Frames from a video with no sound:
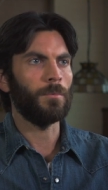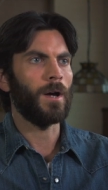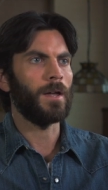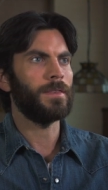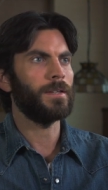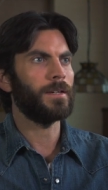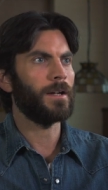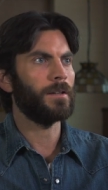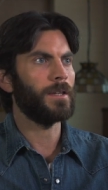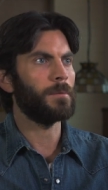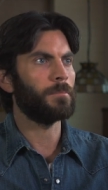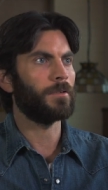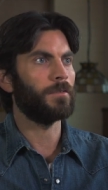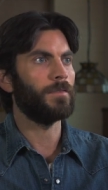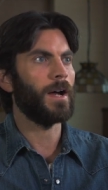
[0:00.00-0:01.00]
I think
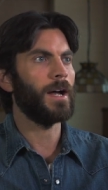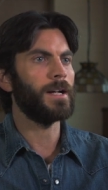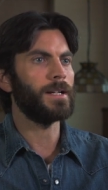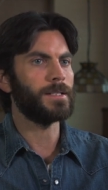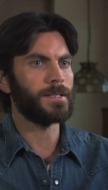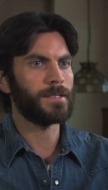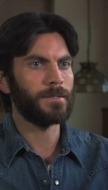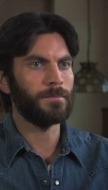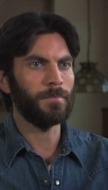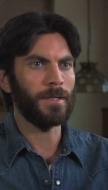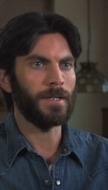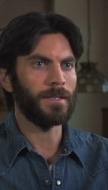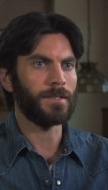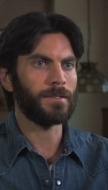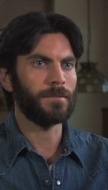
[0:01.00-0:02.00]
Elliot provides
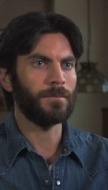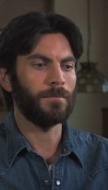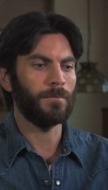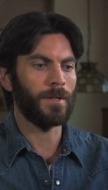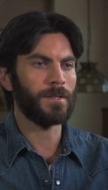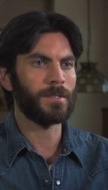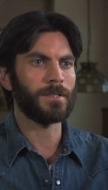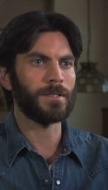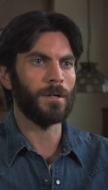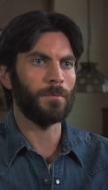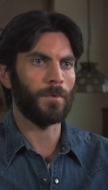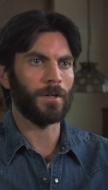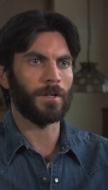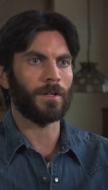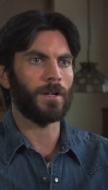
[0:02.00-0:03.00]
Pete with
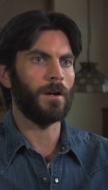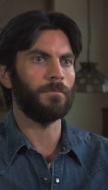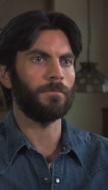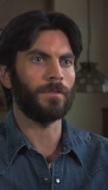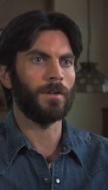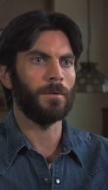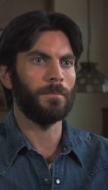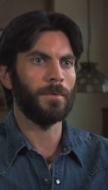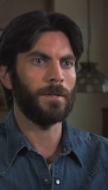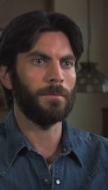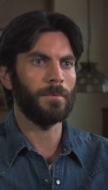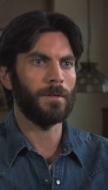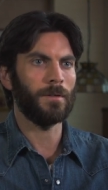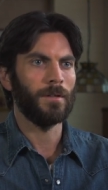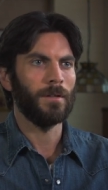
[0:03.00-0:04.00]
somewhere to come from. He,
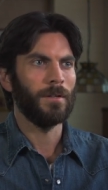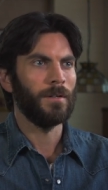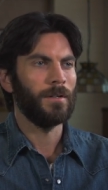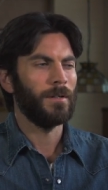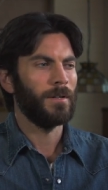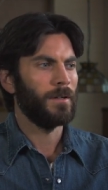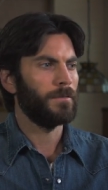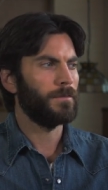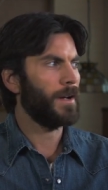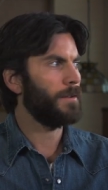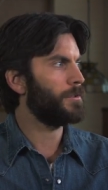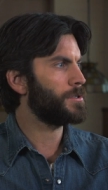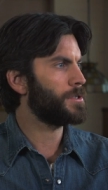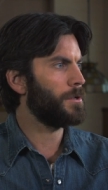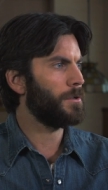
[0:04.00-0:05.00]
he,
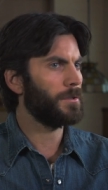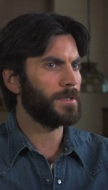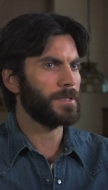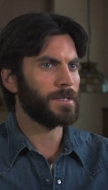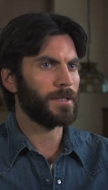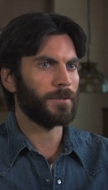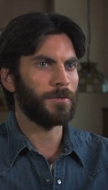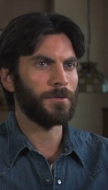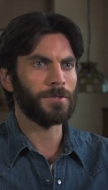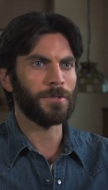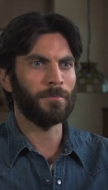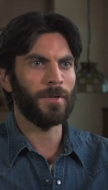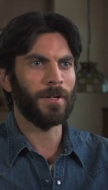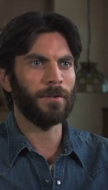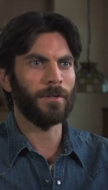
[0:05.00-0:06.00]
five years old is a
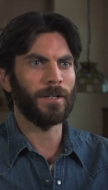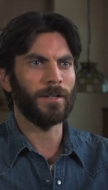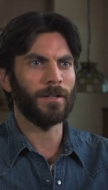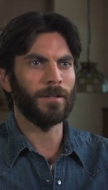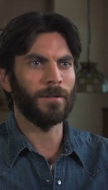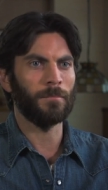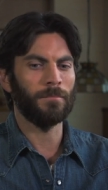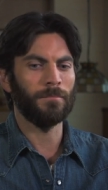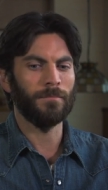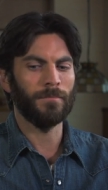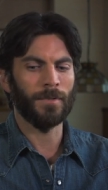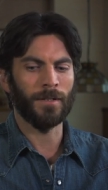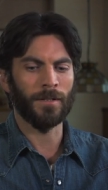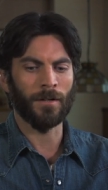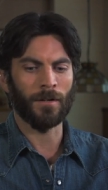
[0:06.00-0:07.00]
crucial period in,
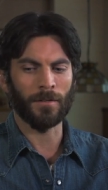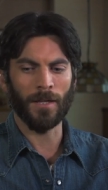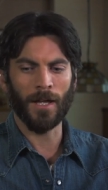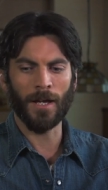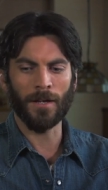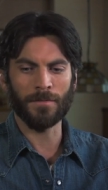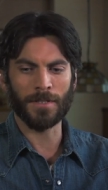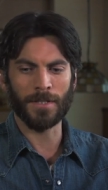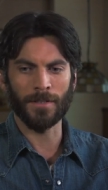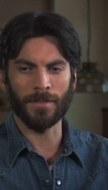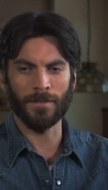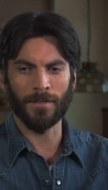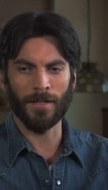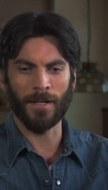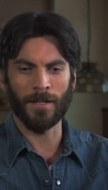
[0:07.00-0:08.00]
a, in our lives,
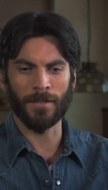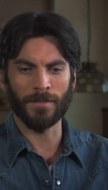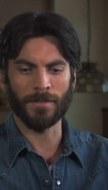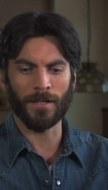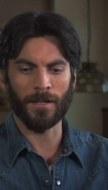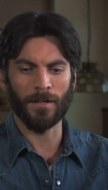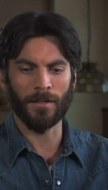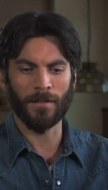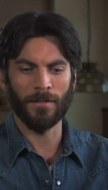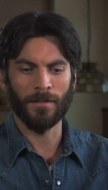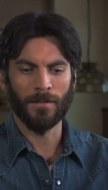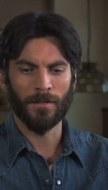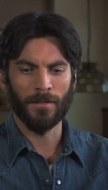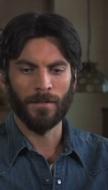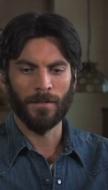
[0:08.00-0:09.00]
and, and
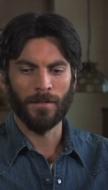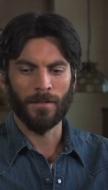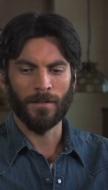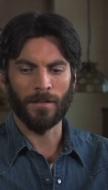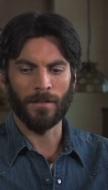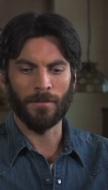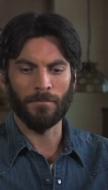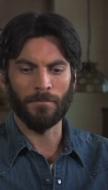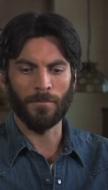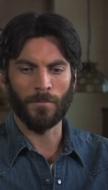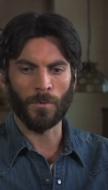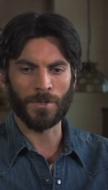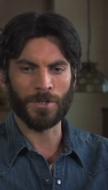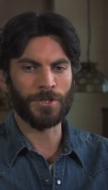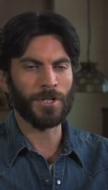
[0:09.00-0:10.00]
uh, um,
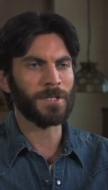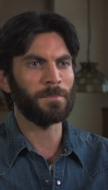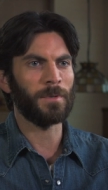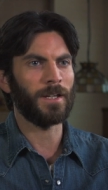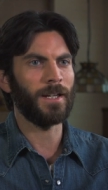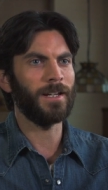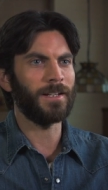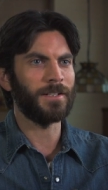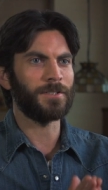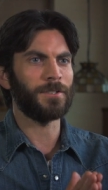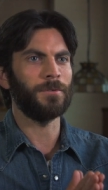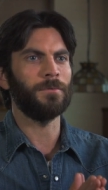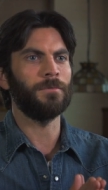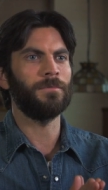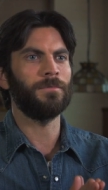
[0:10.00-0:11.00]
we're just beginning
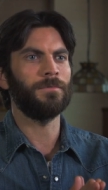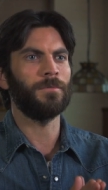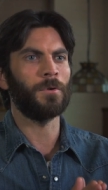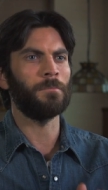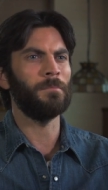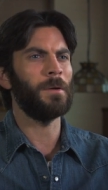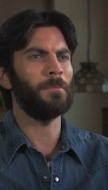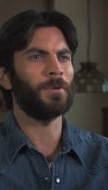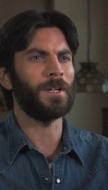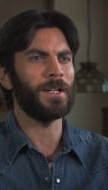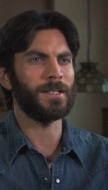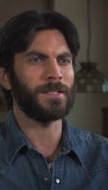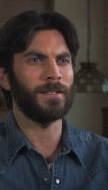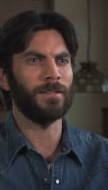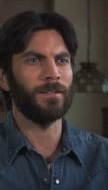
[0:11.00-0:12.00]
to form
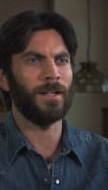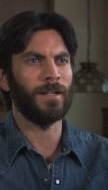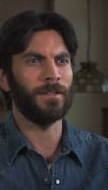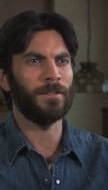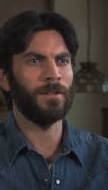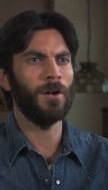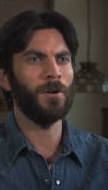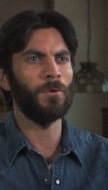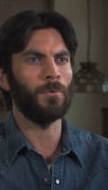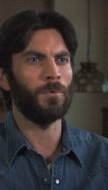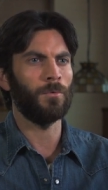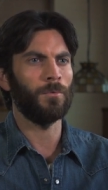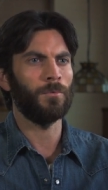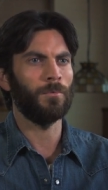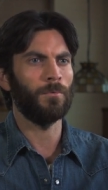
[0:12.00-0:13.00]
memories and, and know
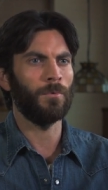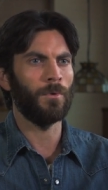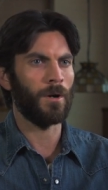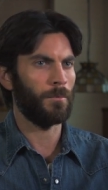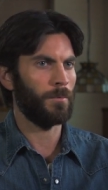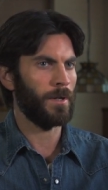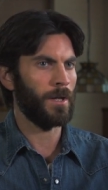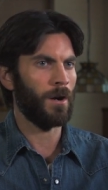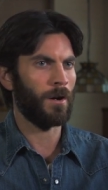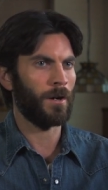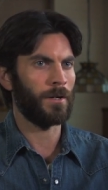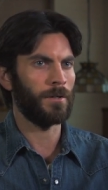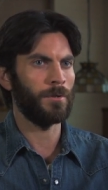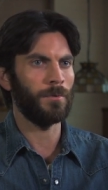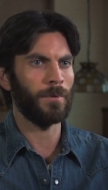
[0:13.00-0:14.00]
what we
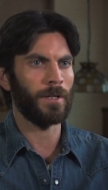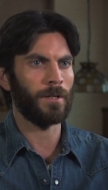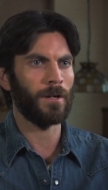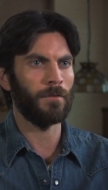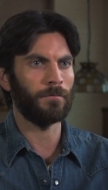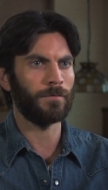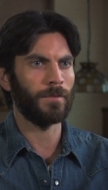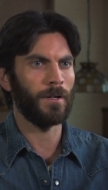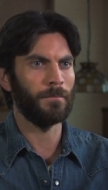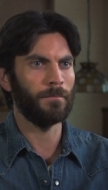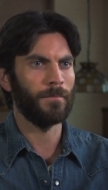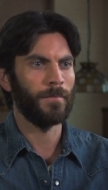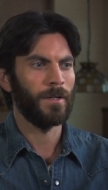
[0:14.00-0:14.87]
are and who we come from.